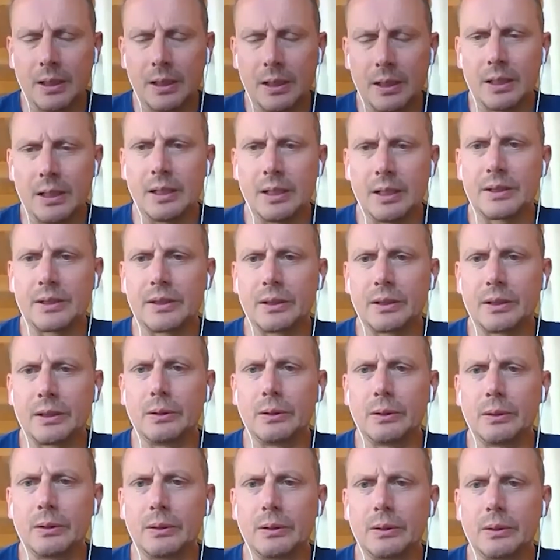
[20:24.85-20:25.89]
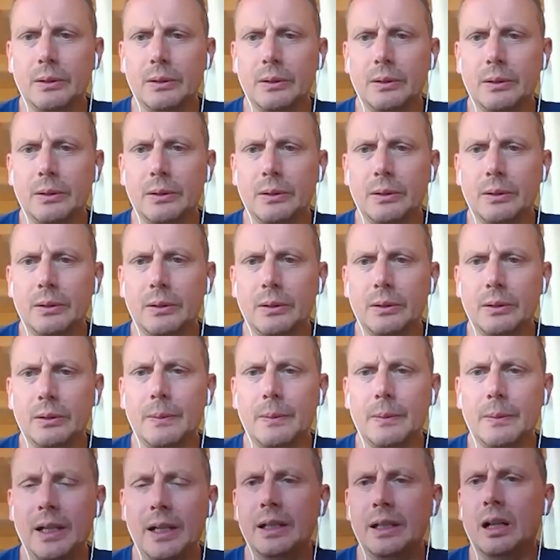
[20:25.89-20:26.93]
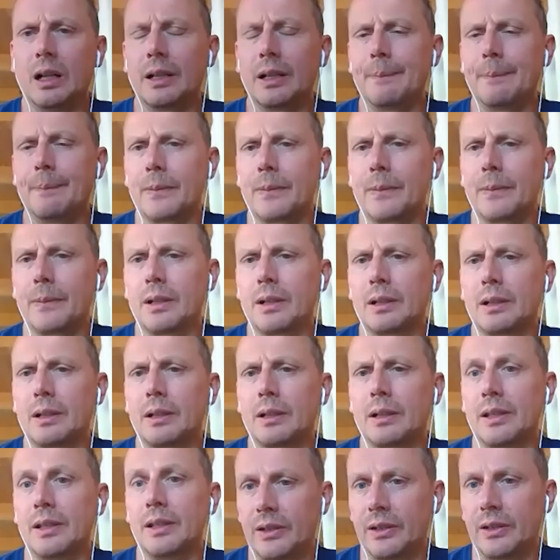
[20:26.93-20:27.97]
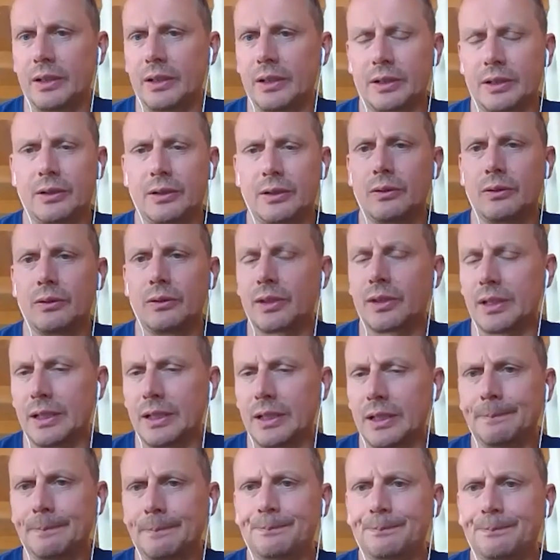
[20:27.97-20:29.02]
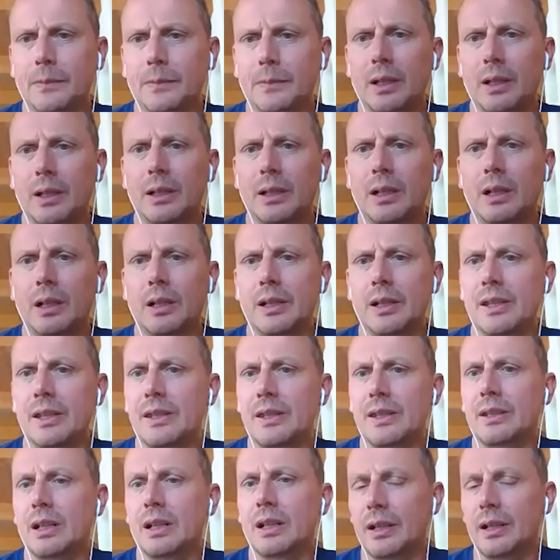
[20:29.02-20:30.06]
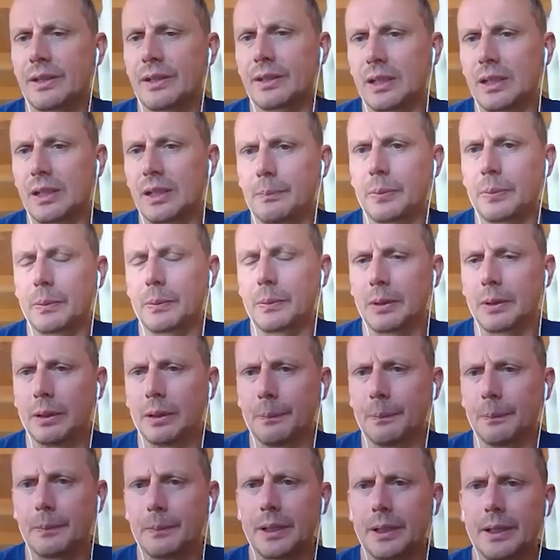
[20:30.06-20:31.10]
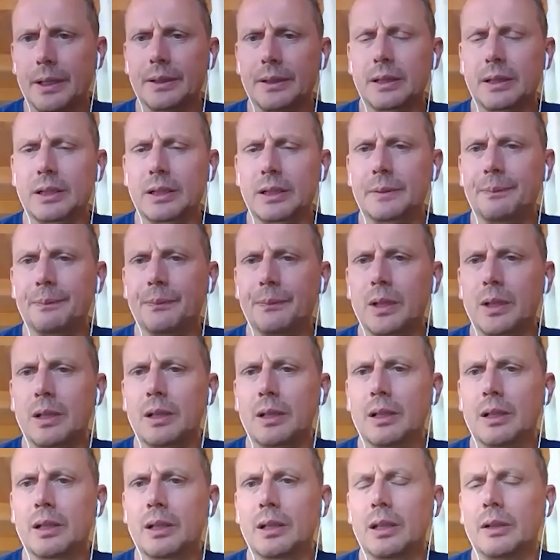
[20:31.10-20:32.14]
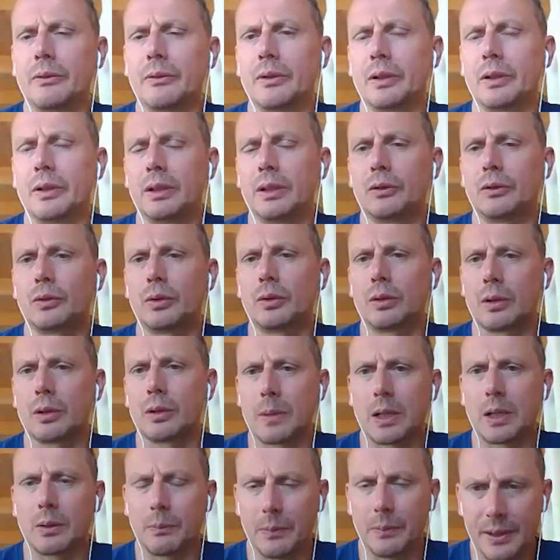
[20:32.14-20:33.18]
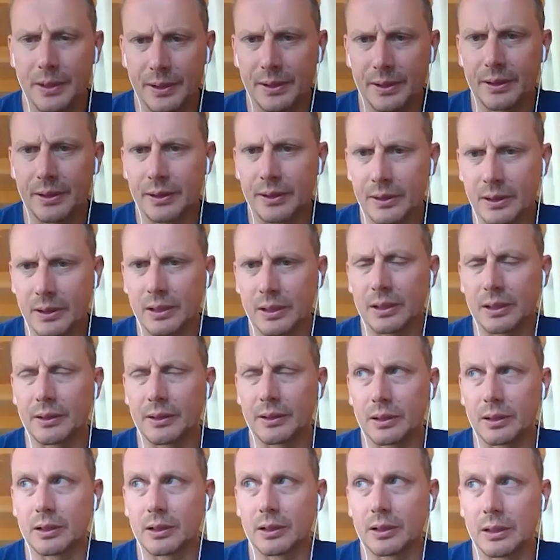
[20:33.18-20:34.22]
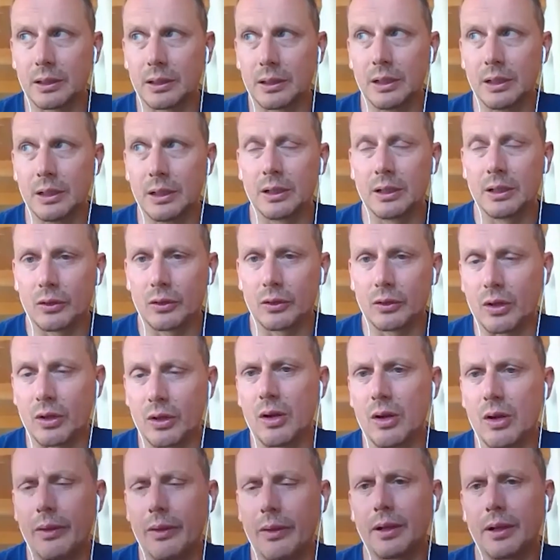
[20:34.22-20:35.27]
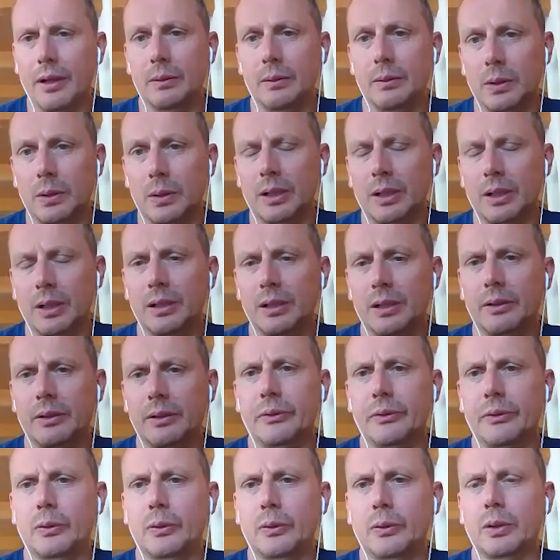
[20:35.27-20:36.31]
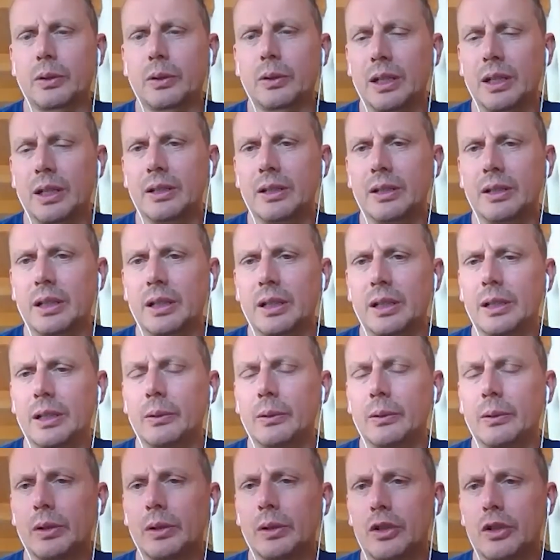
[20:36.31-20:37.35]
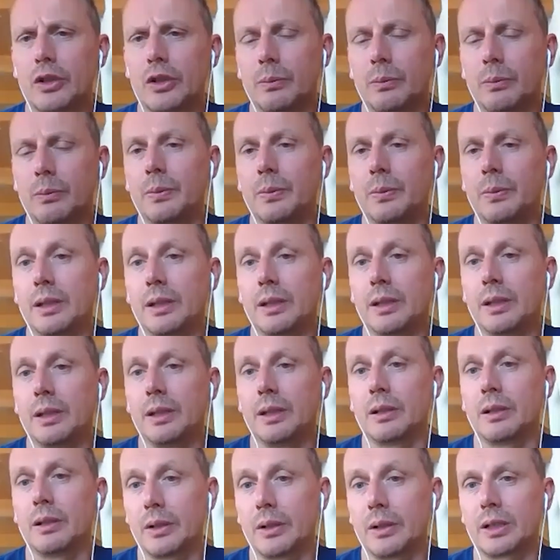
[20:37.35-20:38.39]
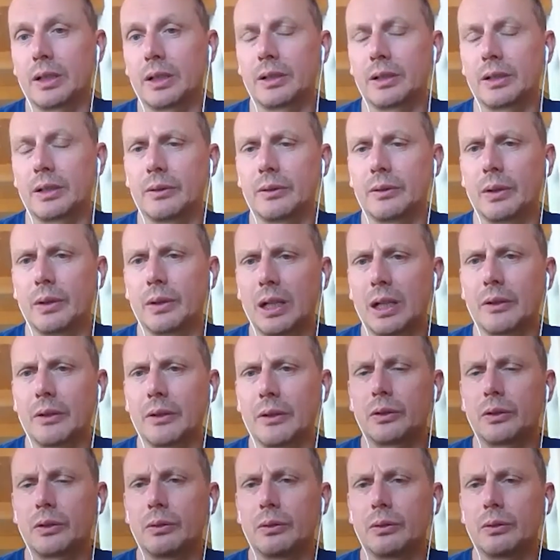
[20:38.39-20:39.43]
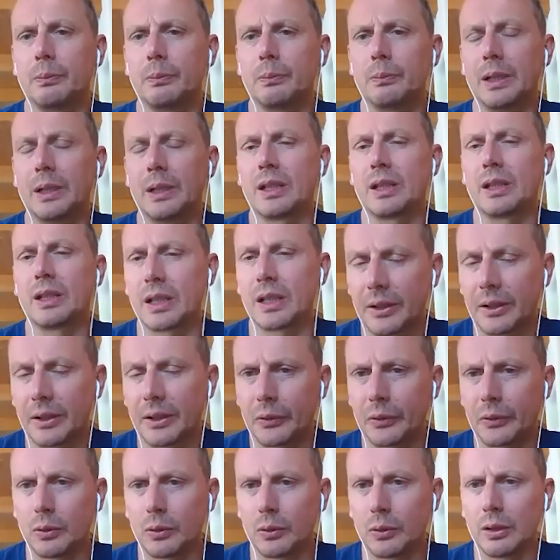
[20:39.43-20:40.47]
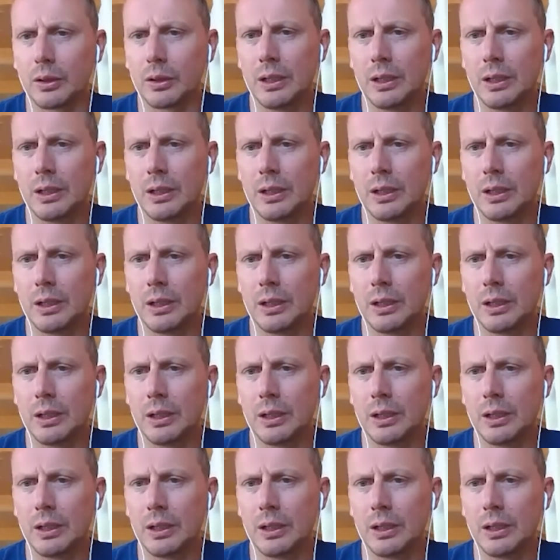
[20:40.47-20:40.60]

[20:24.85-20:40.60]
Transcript: So AI uh, is here to stay. AI is unstoppable, but uh, if we talk about business and uh, growth in the market for AI, we should be aware that we have to be careful